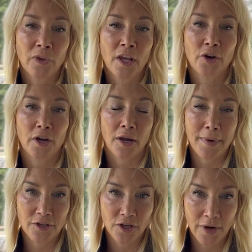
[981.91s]
you're gonna
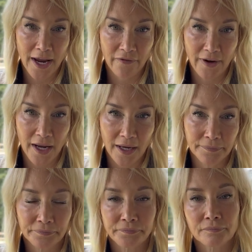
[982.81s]
commit to your hand feeding.
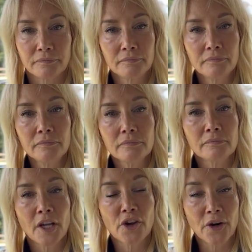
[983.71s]

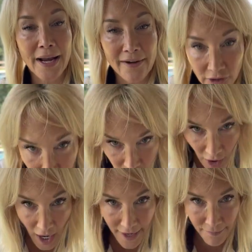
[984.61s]
You're gonna have a
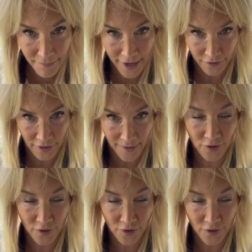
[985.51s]
lot better time.